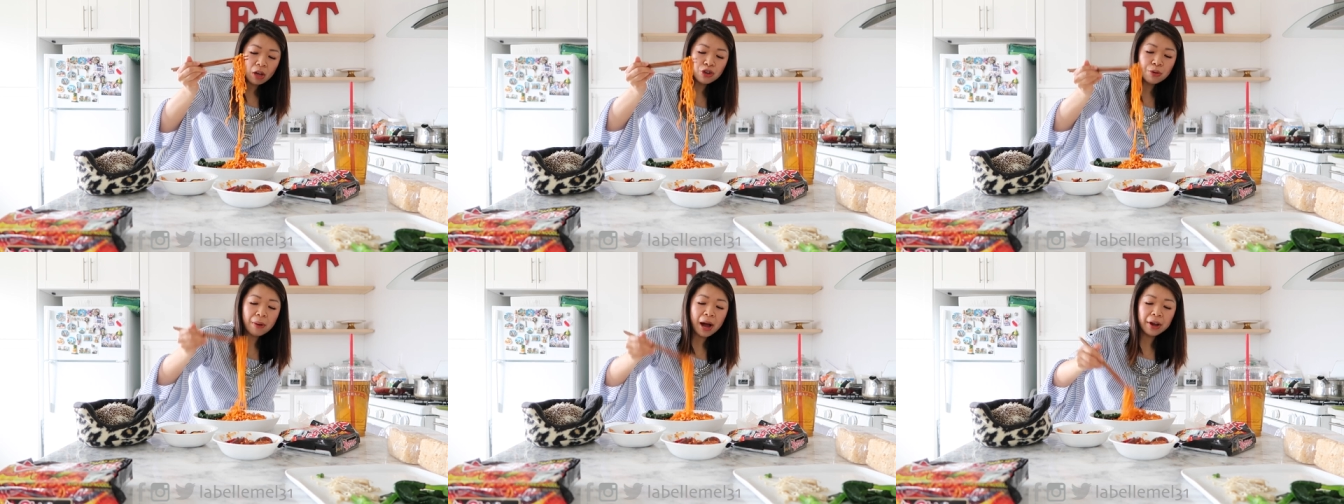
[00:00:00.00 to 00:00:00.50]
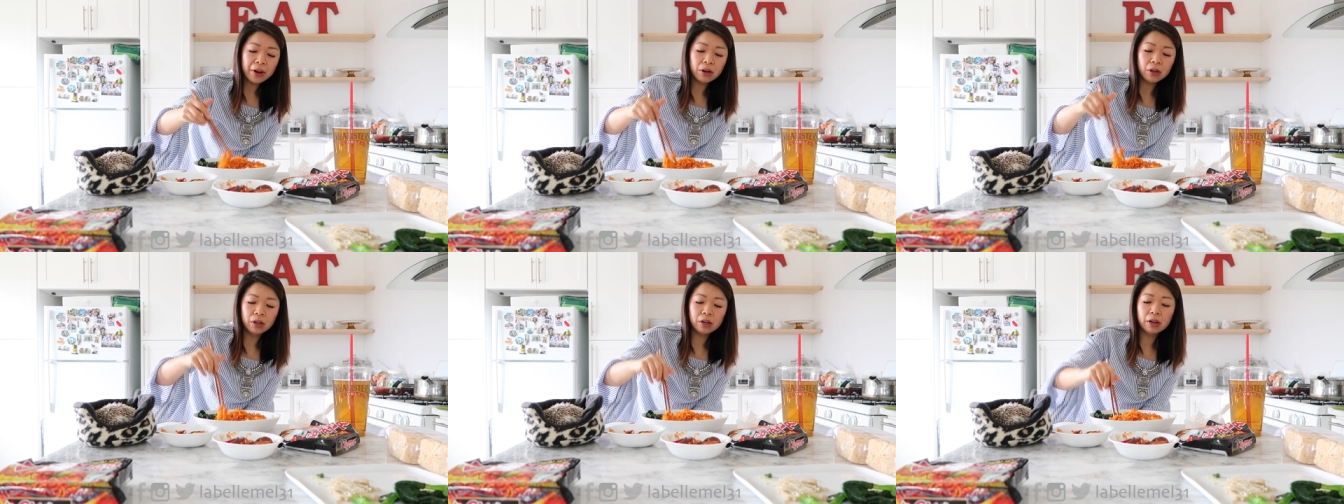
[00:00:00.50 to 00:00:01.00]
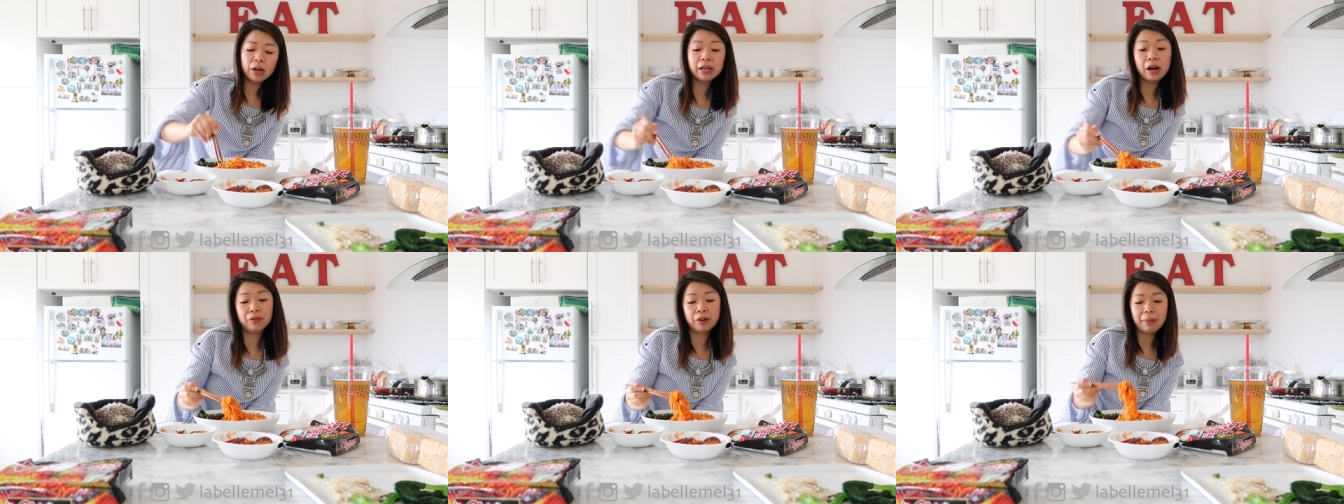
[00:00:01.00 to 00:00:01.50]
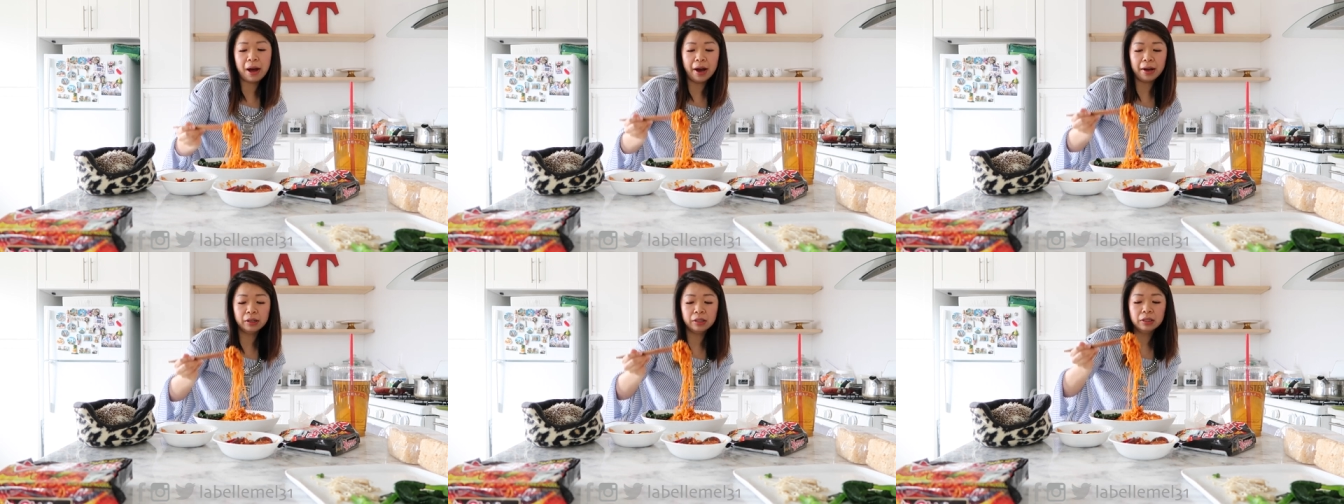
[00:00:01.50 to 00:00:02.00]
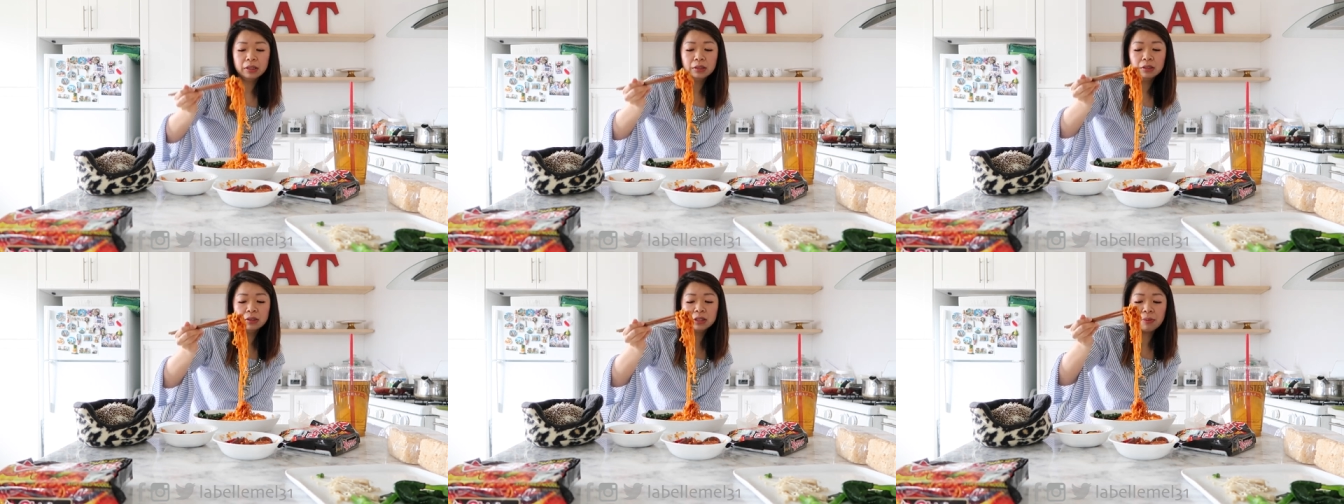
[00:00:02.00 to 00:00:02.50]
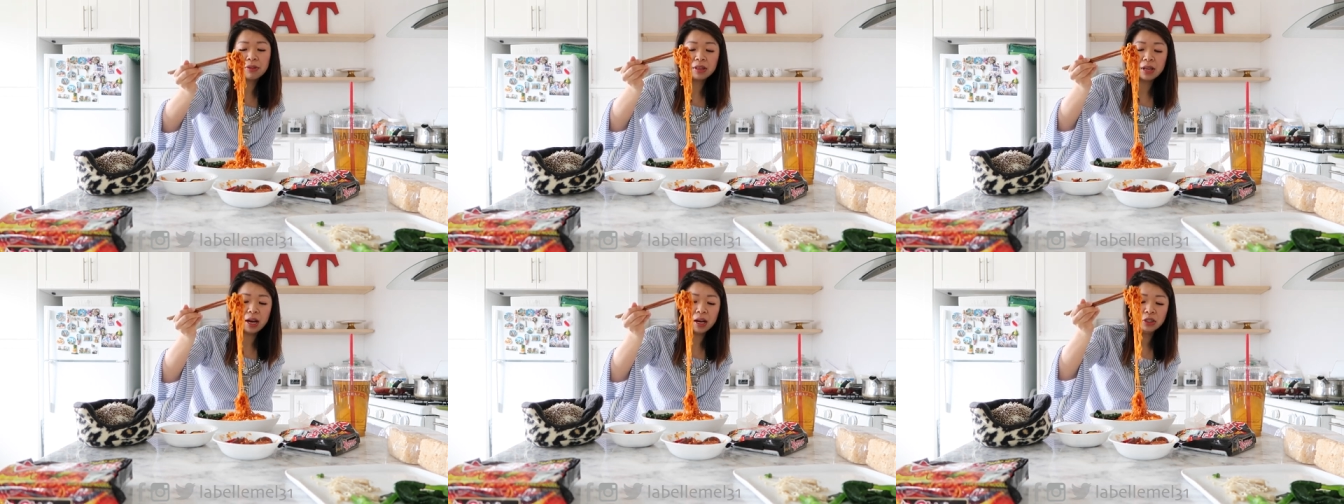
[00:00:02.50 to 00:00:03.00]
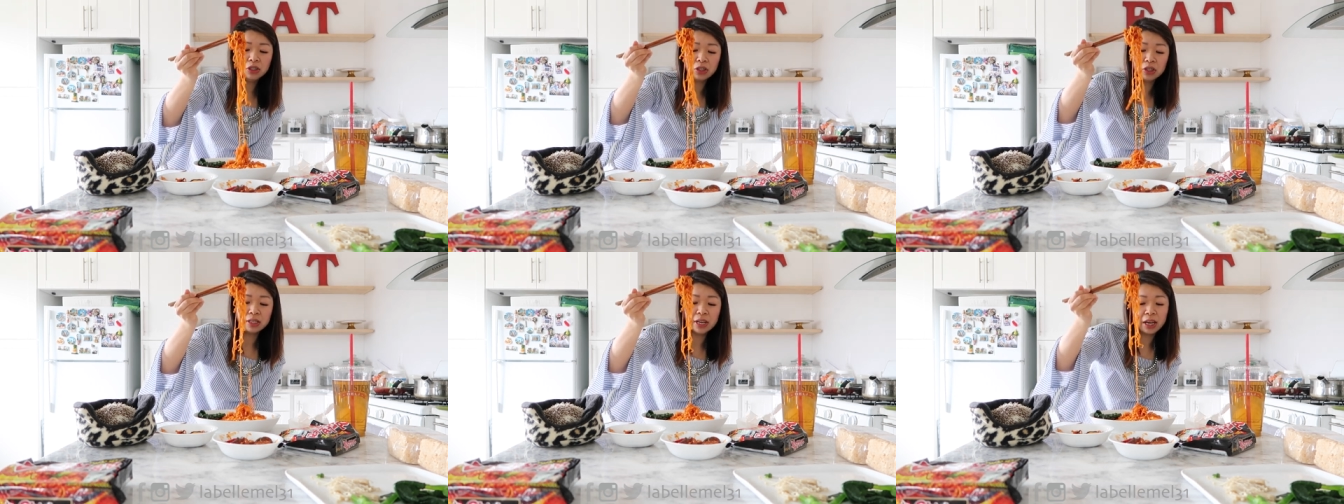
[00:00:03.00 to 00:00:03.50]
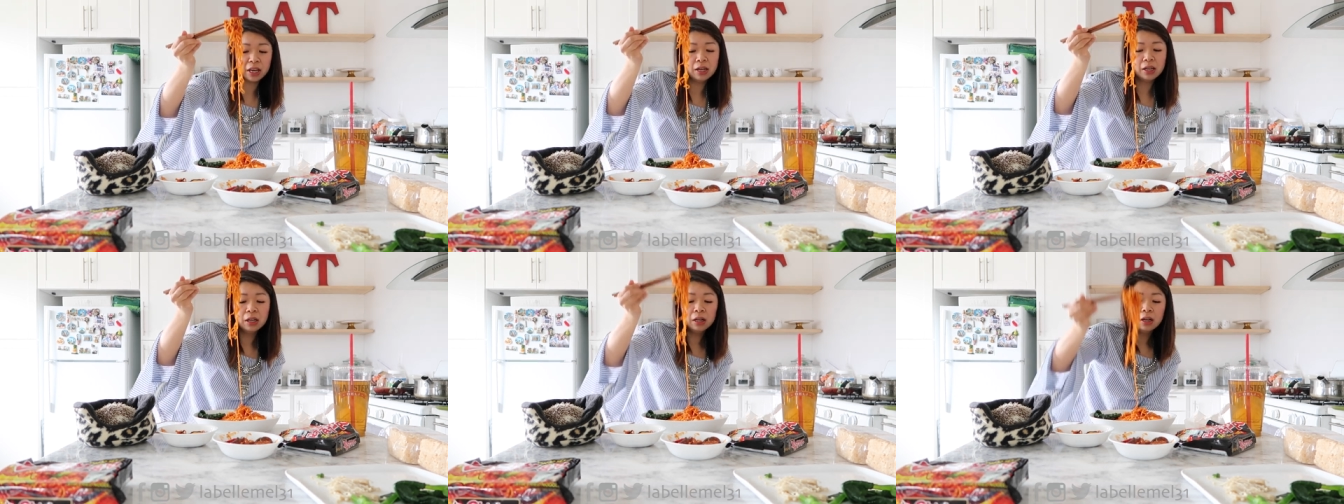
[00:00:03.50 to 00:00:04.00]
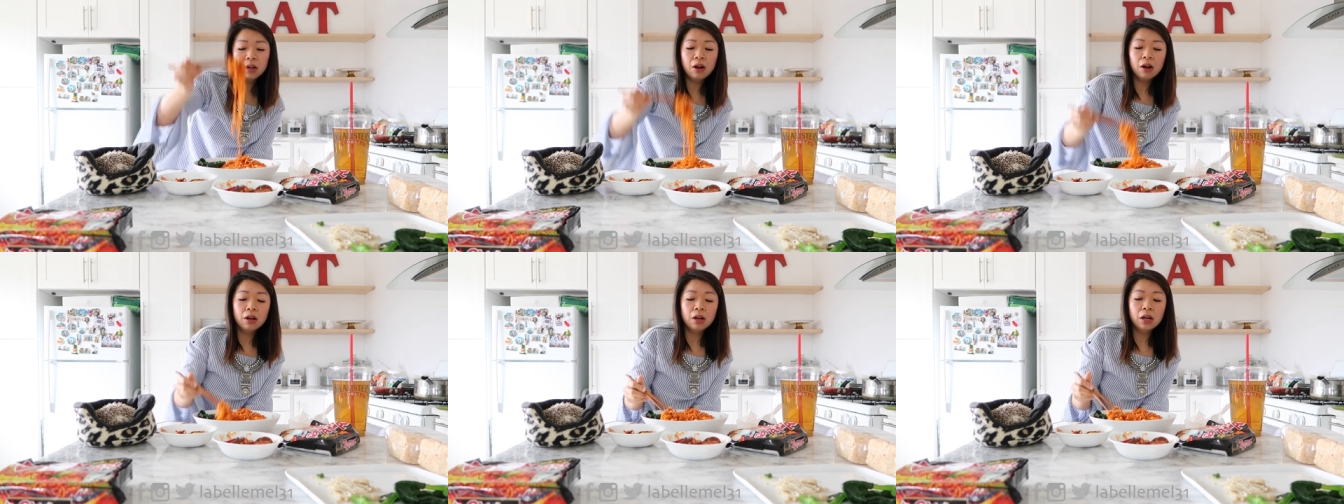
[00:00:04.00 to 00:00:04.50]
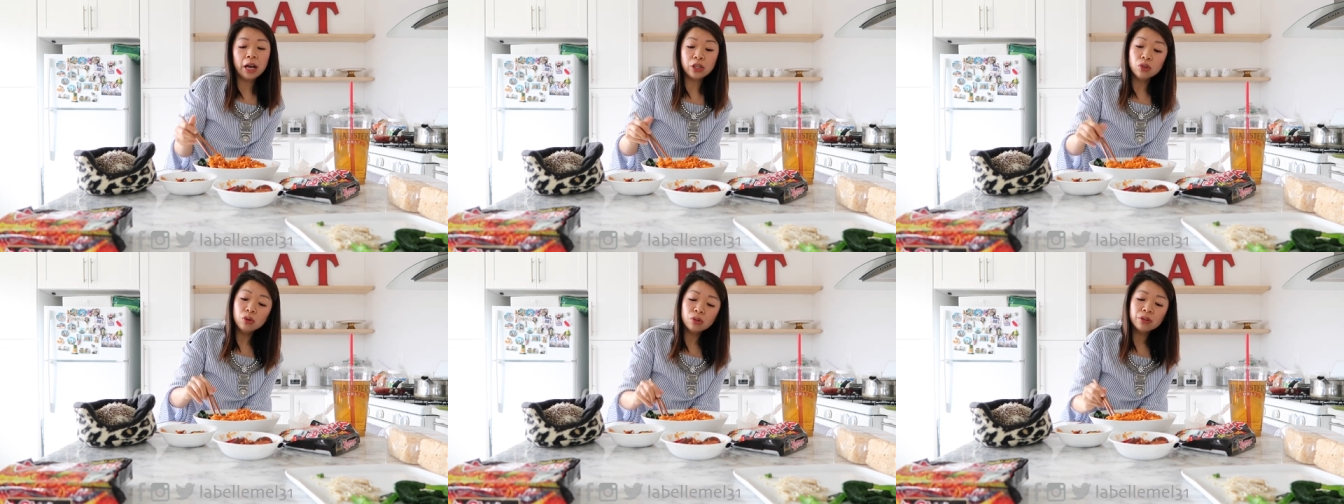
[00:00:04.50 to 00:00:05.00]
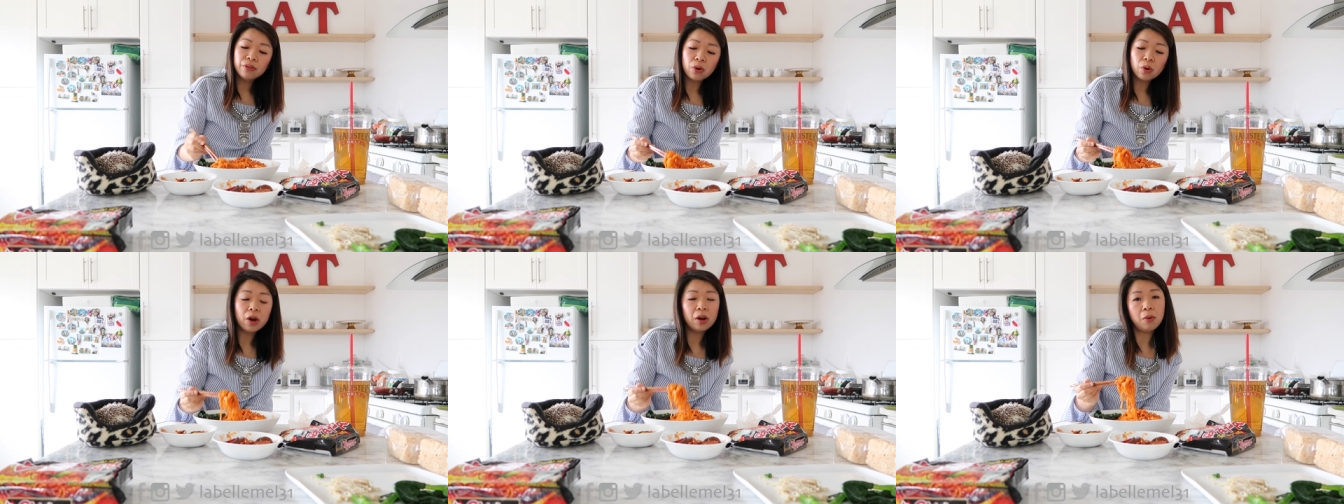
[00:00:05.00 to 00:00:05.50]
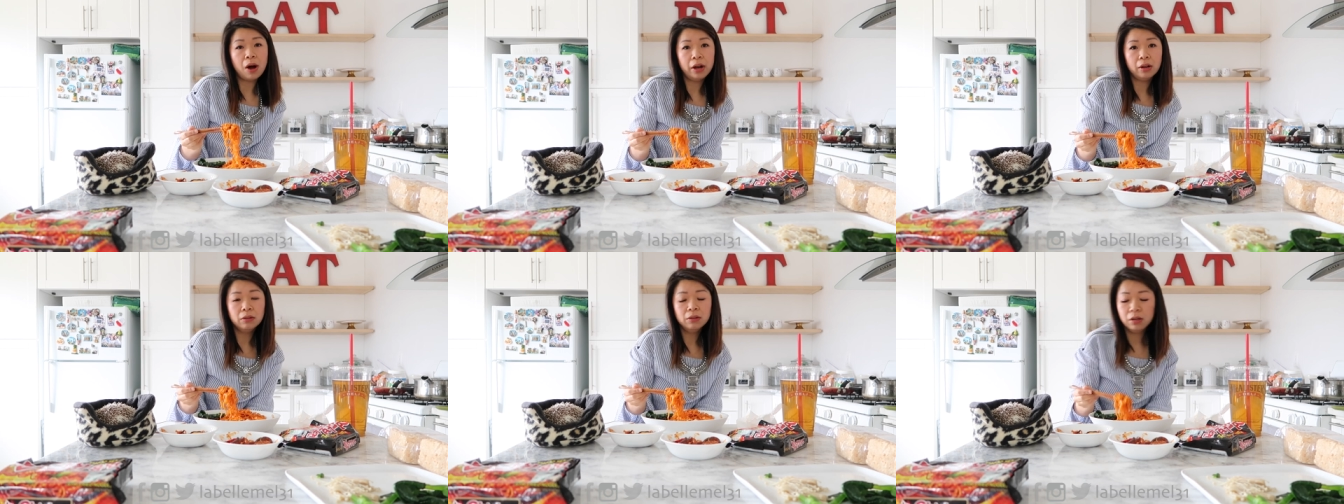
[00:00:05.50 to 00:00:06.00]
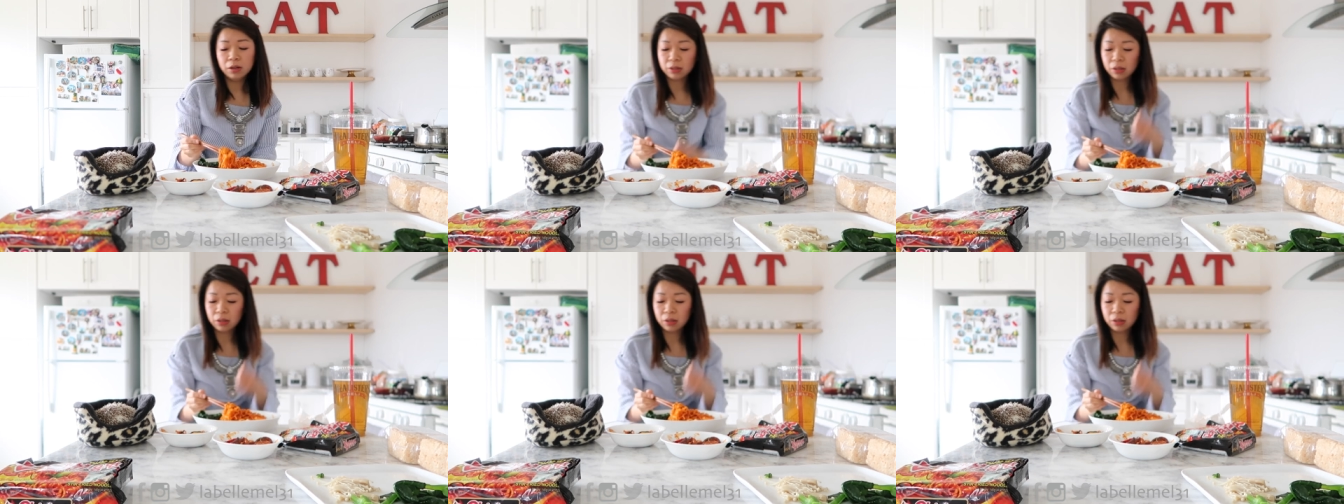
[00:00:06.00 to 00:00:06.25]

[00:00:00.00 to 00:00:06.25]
to buy her an LV bag, something that she could take and use for quite a while.